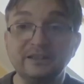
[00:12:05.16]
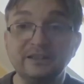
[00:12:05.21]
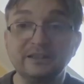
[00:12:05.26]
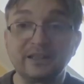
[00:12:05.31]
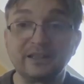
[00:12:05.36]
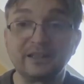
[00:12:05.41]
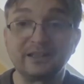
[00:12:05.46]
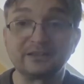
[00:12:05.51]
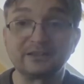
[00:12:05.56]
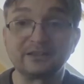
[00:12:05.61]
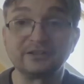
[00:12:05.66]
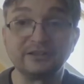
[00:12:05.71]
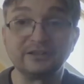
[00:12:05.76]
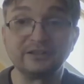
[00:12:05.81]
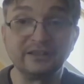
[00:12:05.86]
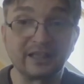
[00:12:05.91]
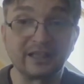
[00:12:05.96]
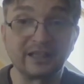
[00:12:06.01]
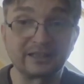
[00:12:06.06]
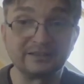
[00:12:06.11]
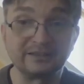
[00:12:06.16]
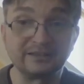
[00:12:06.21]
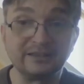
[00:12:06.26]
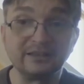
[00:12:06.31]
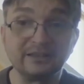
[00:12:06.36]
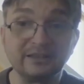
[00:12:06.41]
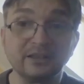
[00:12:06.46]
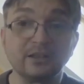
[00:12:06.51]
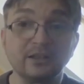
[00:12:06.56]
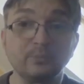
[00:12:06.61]
are the tRNA
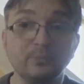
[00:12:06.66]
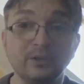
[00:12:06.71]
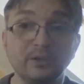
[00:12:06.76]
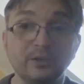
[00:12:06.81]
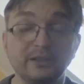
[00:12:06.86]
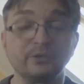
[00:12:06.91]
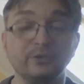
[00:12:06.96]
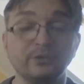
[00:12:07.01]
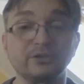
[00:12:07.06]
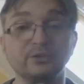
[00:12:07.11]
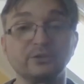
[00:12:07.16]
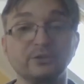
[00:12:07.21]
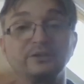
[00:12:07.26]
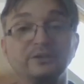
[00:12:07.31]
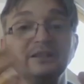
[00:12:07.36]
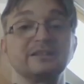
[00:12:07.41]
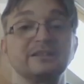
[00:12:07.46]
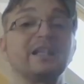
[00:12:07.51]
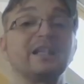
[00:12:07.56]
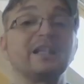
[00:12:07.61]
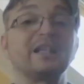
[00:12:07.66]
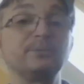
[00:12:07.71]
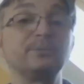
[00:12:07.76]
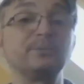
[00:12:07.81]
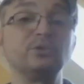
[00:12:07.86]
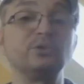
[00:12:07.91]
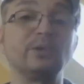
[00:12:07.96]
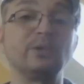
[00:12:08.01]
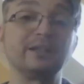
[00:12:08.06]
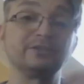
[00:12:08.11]
molecules. So this helps you
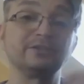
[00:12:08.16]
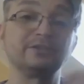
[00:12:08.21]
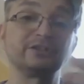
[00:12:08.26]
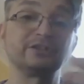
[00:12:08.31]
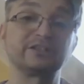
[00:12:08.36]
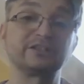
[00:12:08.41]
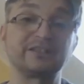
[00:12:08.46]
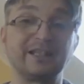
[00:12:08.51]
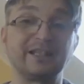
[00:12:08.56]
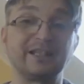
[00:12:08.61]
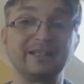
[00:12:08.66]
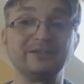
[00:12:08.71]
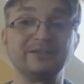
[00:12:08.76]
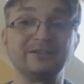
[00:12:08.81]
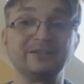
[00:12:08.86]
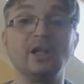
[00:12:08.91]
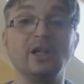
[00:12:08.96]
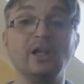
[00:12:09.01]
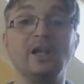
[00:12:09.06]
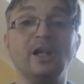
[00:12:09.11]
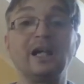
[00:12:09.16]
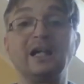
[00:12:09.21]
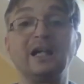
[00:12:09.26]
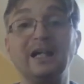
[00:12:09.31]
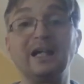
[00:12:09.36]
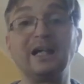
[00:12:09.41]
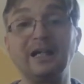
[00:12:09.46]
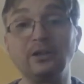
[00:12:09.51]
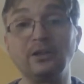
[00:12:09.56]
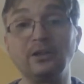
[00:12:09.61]
understand
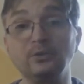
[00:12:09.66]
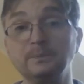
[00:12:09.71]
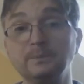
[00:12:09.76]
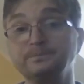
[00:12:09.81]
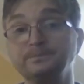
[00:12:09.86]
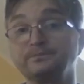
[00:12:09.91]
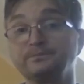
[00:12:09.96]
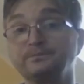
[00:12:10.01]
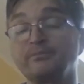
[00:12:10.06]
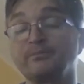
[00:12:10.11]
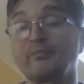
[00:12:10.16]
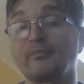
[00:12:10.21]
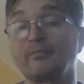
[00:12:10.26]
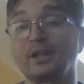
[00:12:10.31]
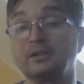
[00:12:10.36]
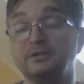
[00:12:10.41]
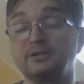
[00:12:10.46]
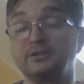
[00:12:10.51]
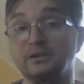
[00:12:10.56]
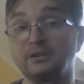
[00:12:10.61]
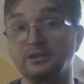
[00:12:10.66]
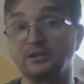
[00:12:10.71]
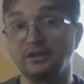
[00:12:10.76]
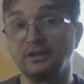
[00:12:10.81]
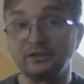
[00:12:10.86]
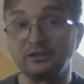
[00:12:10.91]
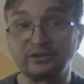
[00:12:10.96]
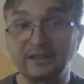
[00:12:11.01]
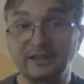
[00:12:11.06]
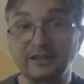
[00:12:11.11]
how the
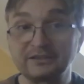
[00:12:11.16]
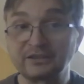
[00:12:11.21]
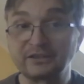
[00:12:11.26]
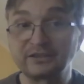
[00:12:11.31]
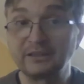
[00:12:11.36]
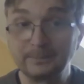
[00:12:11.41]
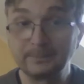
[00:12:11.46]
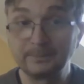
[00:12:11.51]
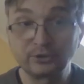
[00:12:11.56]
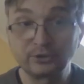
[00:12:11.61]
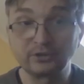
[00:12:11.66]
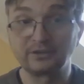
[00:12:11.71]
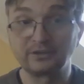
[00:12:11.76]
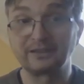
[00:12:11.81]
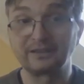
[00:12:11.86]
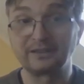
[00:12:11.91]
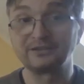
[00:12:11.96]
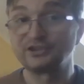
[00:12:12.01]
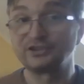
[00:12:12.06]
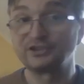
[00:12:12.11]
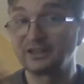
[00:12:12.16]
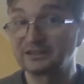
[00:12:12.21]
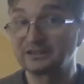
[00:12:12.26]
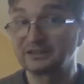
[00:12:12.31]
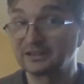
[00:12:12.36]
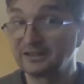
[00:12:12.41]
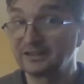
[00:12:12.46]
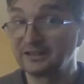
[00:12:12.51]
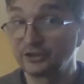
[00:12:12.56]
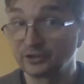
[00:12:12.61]
transcription and
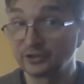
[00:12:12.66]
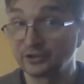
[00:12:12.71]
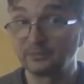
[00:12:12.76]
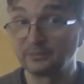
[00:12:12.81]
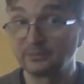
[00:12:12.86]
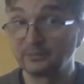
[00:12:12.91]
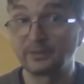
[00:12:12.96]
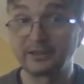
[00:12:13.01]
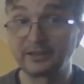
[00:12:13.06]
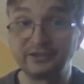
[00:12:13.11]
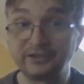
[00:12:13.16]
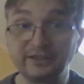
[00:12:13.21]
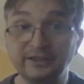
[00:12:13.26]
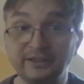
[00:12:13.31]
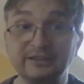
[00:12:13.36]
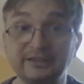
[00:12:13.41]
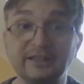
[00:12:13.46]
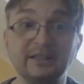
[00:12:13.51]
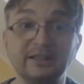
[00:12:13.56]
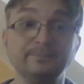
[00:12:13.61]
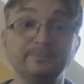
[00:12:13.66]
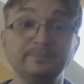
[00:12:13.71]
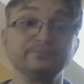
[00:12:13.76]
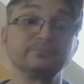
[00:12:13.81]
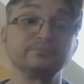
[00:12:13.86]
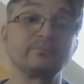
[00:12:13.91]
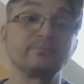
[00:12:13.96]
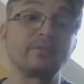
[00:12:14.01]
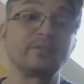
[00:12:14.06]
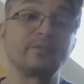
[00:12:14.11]
translation in bacteria
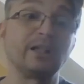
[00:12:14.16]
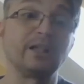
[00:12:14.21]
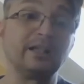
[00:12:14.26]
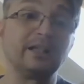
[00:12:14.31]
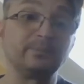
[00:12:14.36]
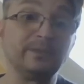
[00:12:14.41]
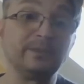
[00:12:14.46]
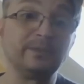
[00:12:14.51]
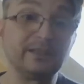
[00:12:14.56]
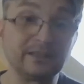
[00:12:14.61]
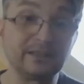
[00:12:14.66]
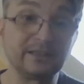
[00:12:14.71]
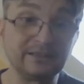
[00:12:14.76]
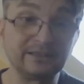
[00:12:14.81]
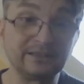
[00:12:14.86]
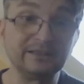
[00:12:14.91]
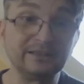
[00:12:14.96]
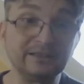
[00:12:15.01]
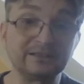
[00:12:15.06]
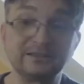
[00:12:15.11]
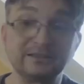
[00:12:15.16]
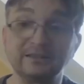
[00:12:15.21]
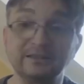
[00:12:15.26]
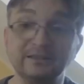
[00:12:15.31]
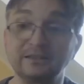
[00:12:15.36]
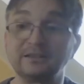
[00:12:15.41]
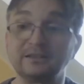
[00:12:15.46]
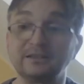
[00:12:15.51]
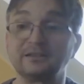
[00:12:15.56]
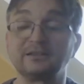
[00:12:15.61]
are
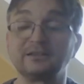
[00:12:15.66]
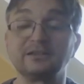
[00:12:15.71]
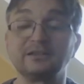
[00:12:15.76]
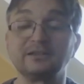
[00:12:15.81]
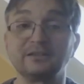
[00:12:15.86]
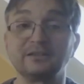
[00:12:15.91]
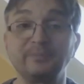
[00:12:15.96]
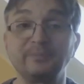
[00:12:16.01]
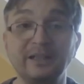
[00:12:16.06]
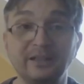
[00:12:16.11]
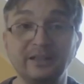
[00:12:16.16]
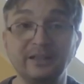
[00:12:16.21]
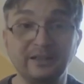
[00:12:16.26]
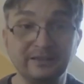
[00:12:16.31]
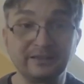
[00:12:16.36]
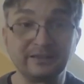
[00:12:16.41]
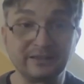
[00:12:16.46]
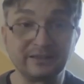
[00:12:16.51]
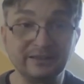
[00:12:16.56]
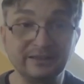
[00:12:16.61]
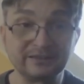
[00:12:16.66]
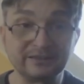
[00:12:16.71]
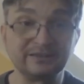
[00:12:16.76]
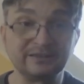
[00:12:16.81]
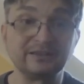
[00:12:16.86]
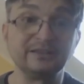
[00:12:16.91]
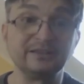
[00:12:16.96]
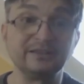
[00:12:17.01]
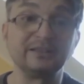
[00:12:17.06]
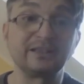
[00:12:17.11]

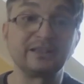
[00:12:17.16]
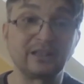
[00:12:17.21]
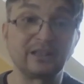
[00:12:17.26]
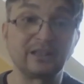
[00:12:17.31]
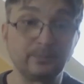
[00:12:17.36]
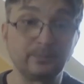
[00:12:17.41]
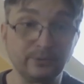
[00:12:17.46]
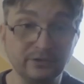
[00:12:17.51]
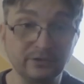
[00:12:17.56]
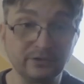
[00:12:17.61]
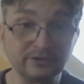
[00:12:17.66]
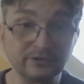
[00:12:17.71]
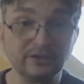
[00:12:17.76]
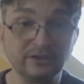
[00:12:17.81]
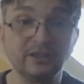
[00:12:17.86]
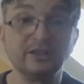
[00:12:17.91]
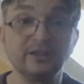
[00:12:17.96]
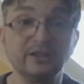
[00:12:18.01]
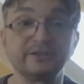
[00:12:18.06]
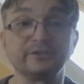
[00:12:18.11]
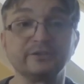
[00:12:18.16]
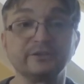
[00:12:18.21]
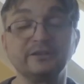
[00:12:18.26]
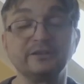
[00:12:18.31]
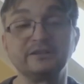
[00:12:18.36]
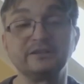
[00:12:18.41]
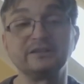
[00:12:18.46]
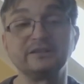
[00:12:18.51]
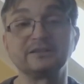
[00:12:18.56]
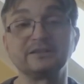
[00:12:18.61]
mechanistically coupled. So this
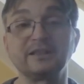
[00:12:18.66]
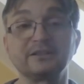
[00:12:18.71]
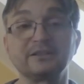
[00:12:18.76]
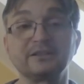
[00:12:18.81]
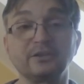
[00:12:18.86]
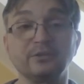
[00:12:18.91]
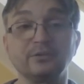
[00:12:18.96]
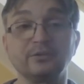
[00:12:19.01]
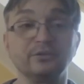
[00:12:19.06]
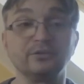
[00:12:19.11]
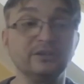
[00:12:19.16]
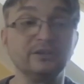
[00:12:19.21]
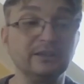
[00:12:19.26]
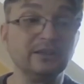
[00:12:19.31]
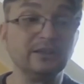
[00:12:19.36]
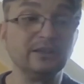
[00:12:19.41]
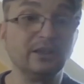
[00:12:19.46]
is not only